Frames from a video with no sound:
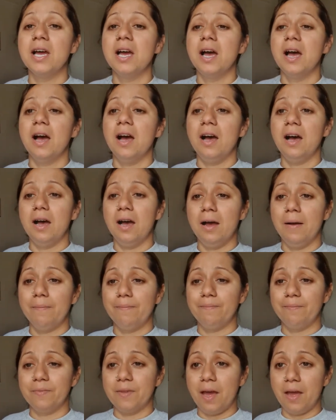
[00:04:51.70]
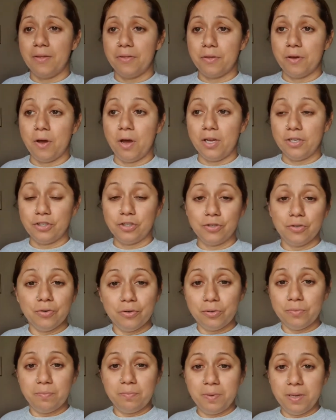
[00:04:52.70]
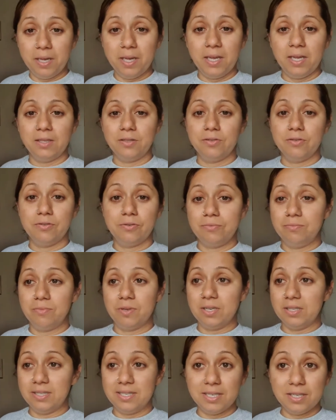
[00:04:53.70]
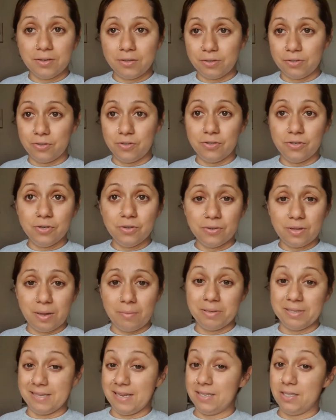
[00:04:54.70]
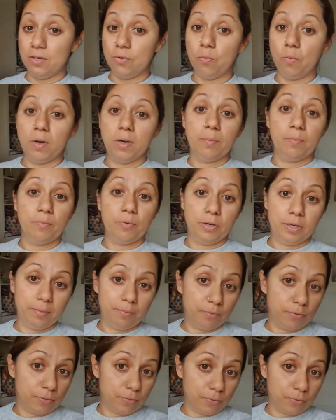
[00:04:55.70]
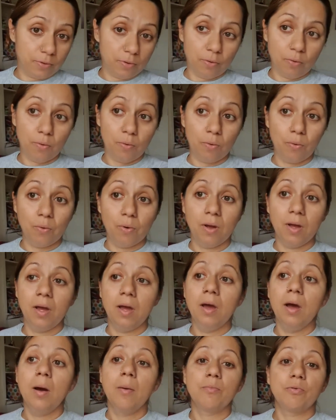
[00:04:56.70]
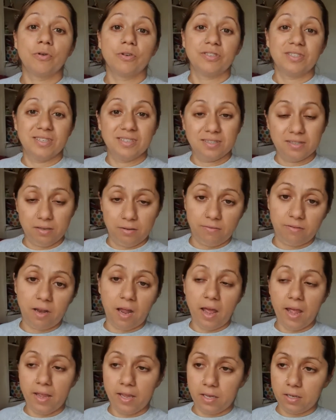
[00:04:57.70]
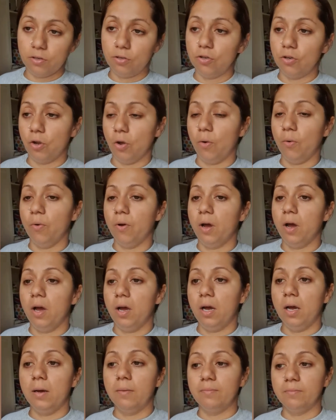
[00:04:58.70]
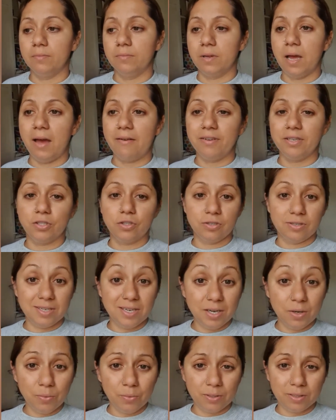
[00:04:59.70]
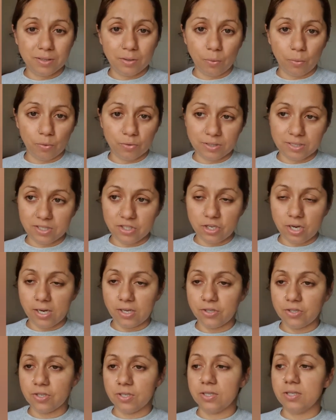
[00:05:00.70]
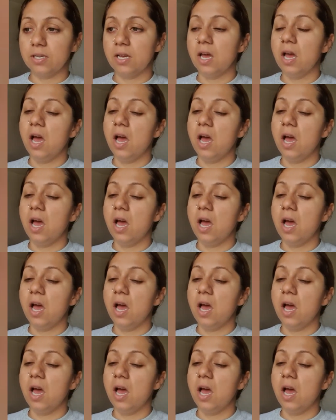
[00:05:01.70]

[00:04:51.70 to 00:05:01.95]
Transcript: I thought I should be continuing to do that because I didn't want to put him through the whole process of, like, you know, having to deal with all these changes.